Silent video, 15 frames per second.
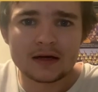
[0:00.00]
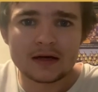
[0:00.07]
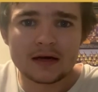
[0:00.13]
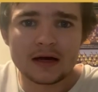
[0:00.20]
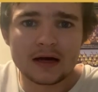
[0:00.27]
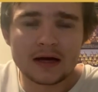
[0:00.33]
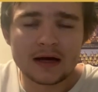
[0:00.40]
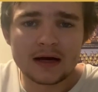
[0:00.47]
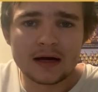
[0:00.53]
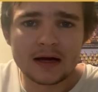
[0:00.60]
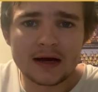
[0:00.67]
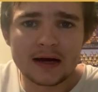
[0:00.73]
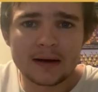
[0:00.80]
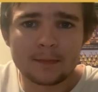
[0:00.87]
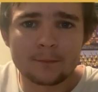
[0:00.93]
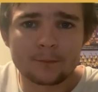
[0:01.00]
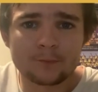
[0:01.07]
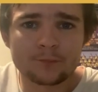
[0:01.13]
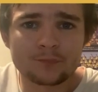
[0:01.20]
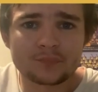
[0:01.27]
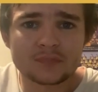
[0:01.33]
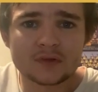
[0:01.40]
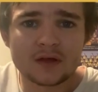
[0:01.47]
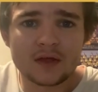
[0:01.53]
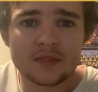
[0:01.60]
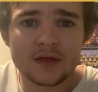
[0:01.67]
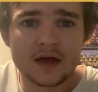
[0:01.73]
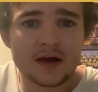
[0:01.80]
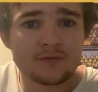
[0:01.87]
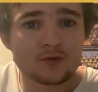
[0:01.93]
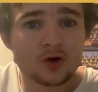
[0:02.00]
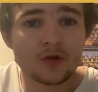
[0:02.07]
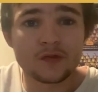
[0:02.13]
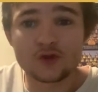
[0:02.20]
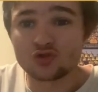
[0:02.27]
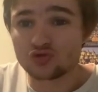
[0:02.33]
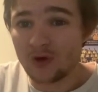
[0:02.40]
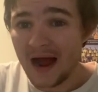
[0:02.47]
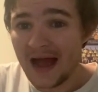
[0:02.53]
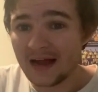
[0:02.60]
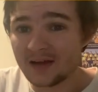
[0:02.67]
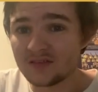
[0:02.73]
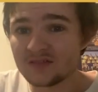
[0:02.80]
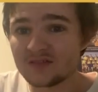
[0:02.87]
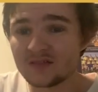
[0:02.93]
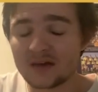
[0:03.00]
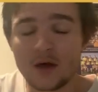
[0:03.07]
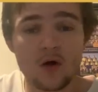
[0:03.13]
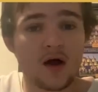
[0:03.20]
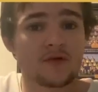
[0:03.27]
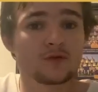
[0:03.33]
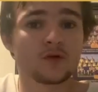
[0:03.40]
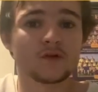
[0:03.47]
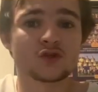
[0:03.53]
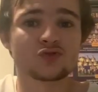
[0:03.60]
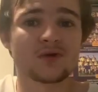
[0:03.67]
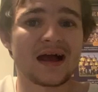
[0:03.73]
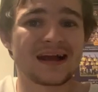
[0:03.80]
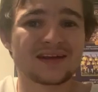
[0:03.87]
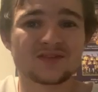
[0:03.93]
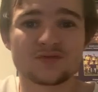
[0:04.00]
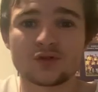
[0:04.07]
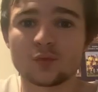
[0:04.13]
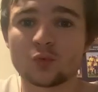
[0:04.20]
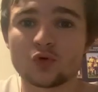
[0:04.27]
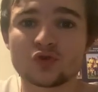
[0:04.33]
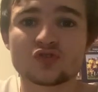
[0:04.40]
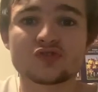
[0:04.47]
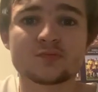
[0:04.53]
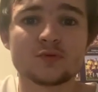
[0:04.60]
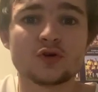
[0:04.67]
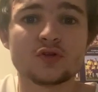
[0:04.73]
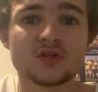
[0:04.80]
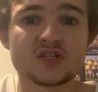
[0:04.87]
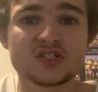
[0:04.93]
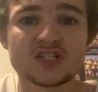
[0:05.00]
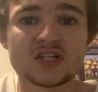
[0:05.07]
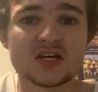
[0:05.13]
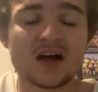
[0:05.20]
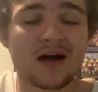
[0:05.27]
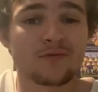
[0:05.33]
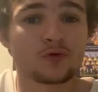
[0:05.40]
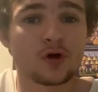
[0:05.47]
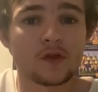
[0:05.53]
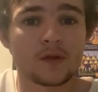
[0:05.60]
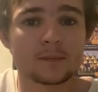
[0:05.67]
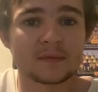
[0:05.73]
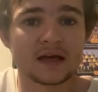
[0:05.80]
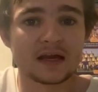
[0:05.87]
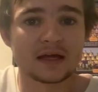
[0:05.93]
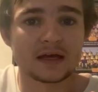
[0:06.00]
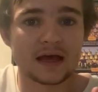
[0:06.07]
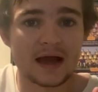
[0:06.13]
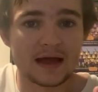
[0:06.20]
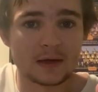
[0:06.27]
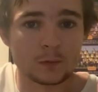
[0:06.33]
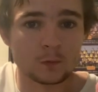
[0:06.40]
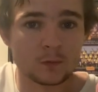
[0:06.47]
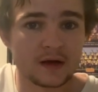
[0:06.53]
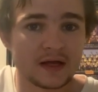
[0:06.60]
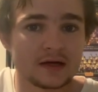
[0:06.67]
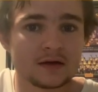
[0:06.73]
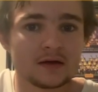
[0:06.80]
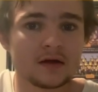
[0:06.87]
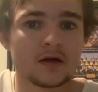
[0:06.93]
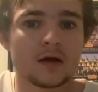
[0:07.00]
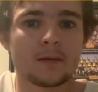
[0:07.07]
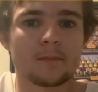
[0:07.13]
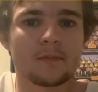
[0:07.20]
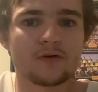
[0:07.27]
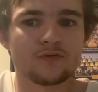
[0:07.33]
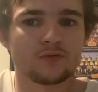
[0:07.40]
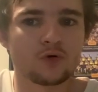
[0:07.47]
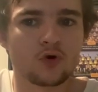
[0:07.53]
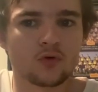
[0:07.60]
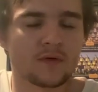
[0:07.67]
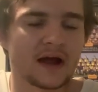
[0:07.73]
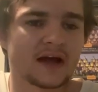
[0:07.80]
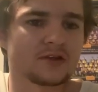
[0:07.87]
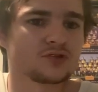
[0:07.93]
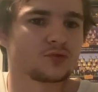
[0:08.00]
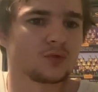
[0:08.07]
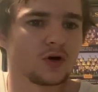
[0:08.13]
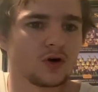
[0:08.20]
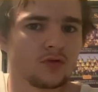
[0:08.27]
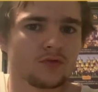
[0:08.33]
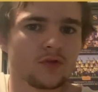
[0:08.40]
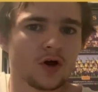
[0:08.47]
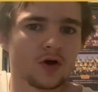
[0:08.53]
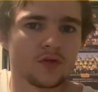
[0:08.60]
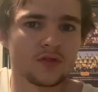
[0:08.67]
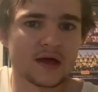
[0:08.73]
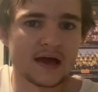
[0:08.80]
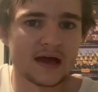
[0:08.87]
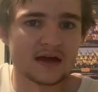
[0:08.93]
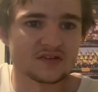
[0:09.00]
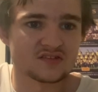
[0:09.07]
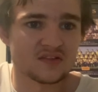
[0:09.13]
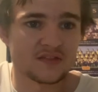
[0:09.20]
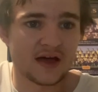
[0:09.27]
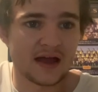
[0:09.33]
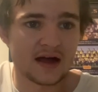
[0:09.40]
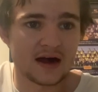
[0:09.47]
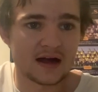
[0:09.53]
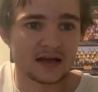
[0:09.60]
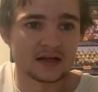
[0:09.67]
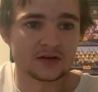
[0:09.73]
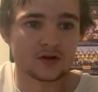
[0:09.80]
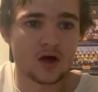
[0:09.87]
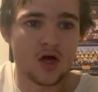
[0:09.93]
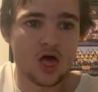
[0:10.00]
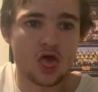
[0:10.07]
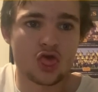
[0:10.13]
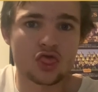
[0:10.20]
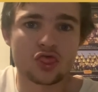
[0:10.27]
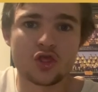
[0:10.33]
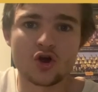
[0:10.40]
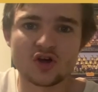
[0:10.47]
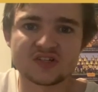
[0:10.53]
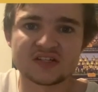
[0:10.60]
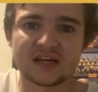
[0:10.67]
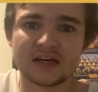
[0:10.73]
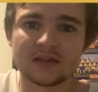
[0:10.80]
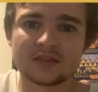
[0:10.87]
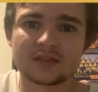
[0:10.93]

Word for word: Um, then I've got the Dragons. Now, I've got the Dragons for the Wooden Spoon this year. I've got them getting a win before round 12, though, there. So they are in 13th.